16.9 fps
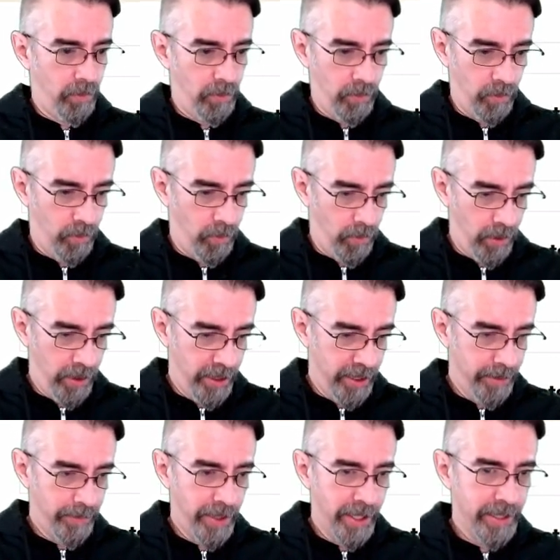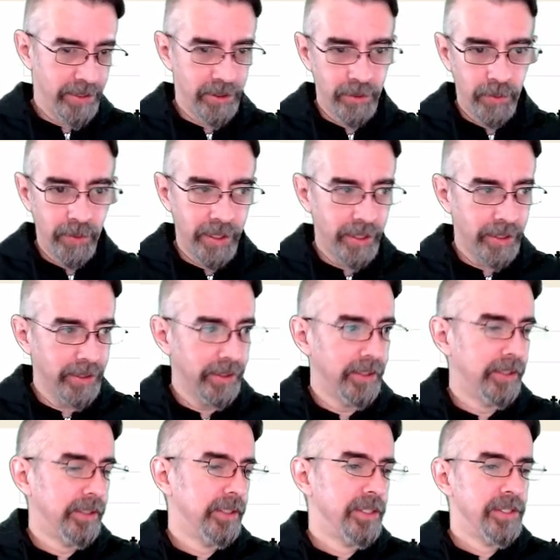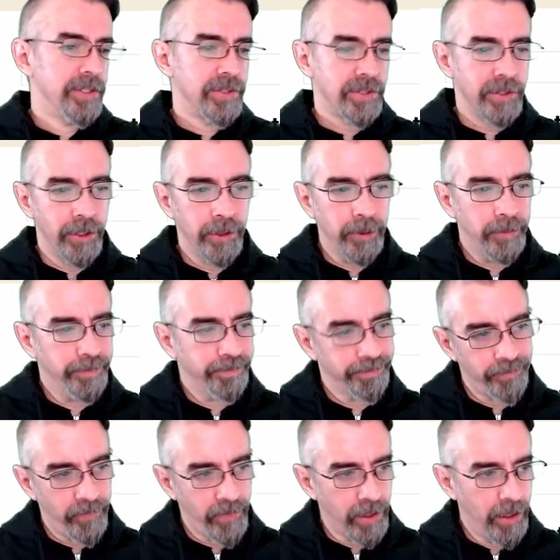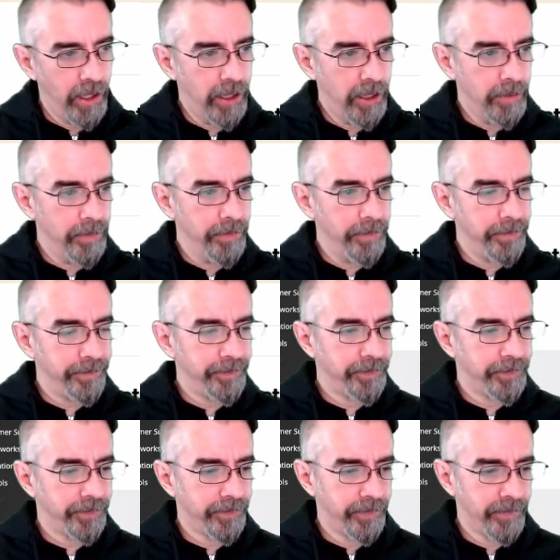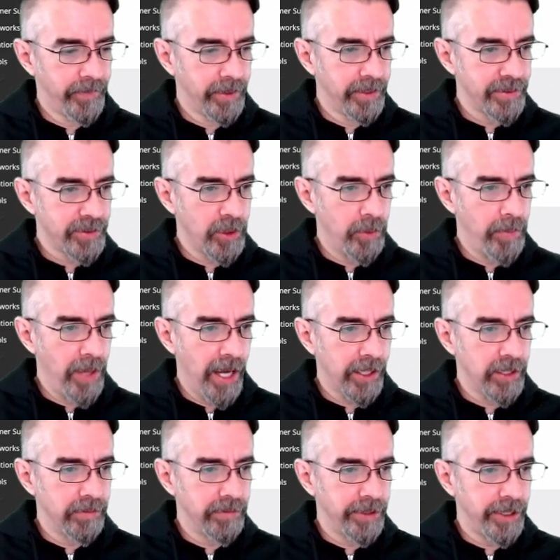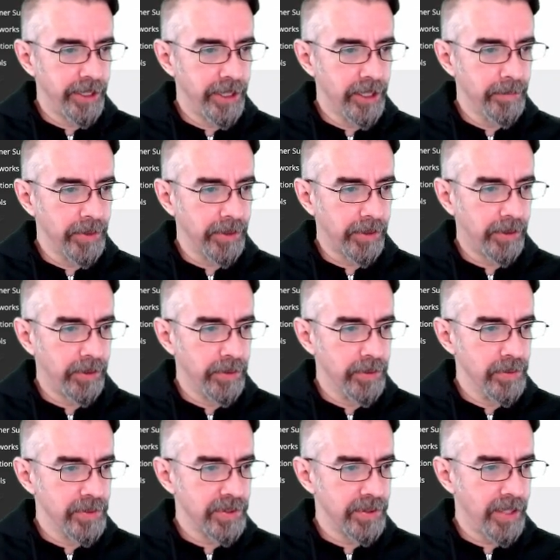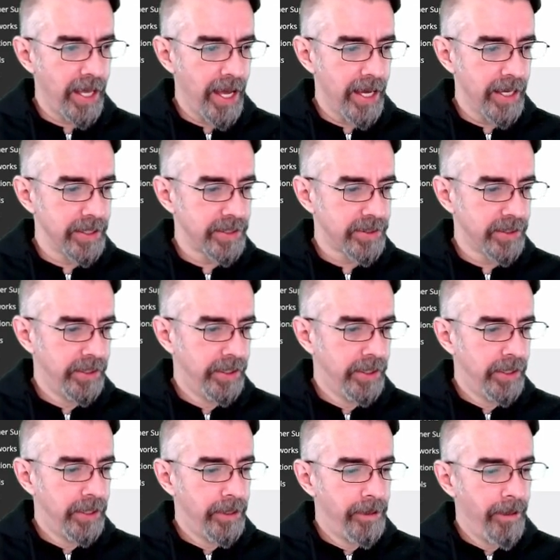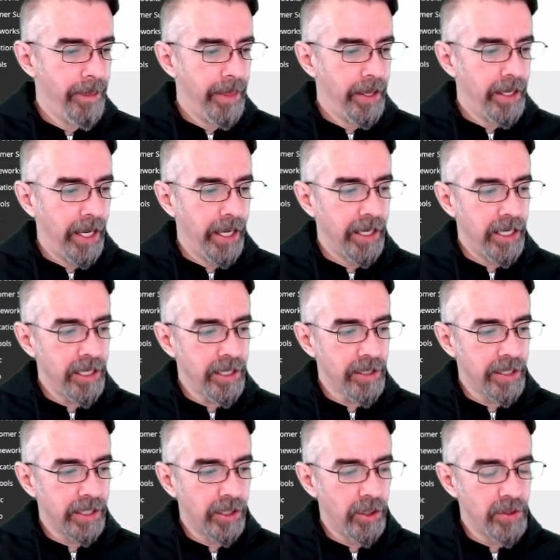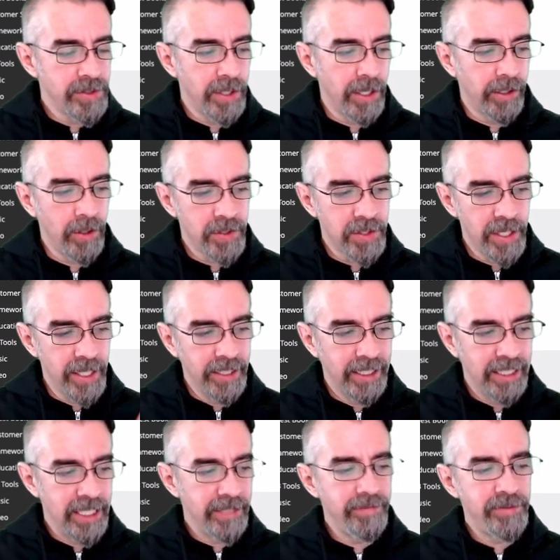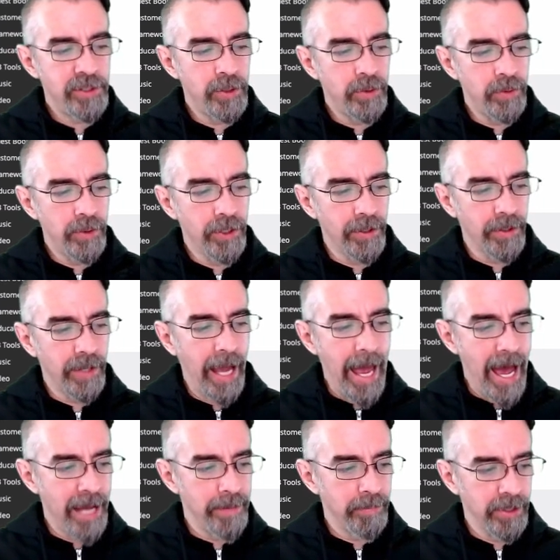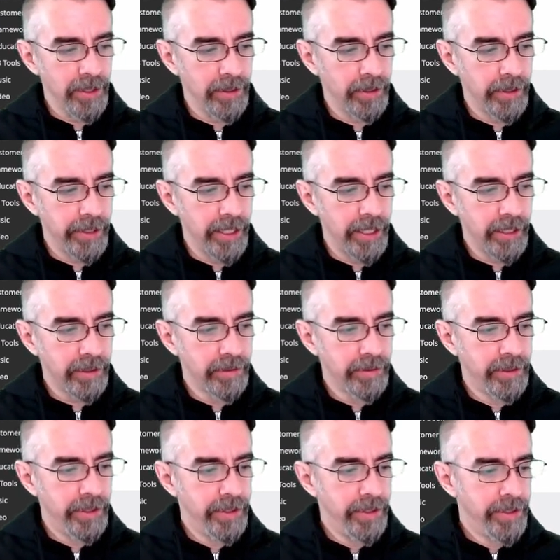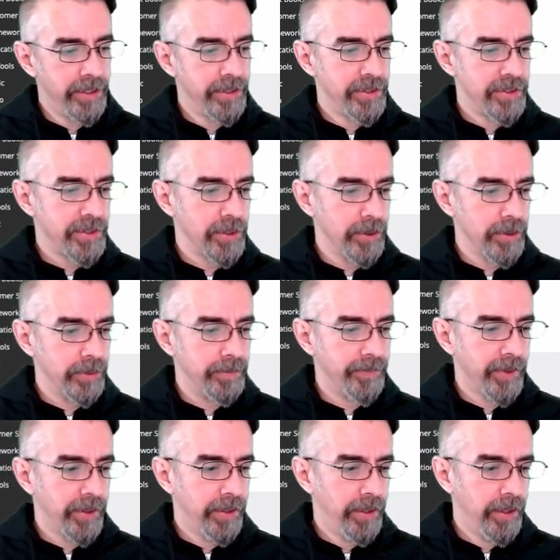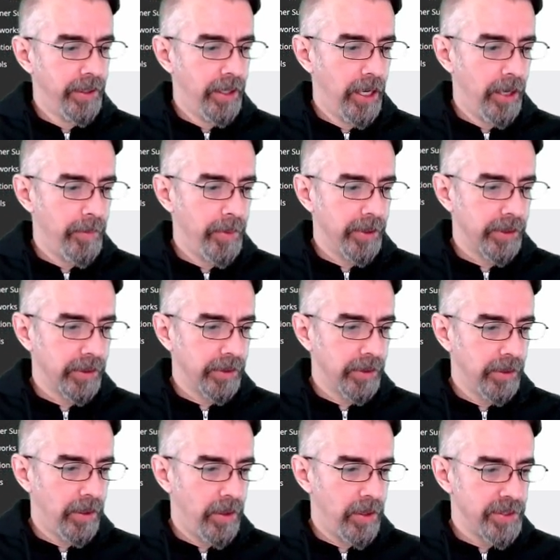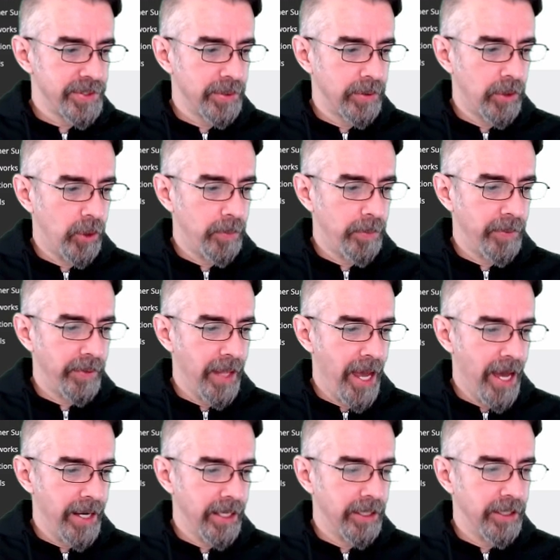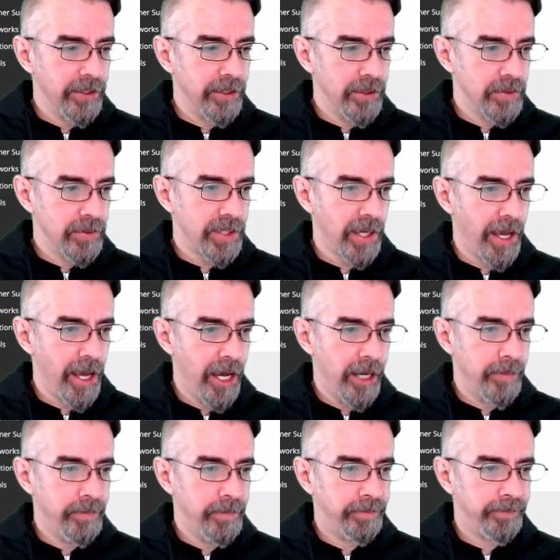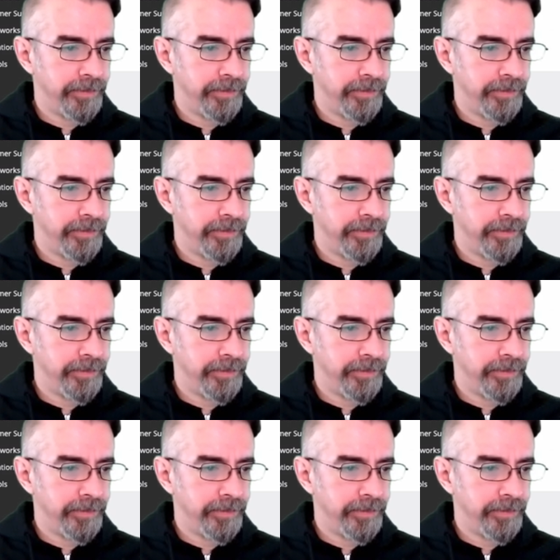what am I doing? So let's go back over here. I'm going to close that. And here it goes ahead and gives you your admin link. So I'm going to also open that in a new tab.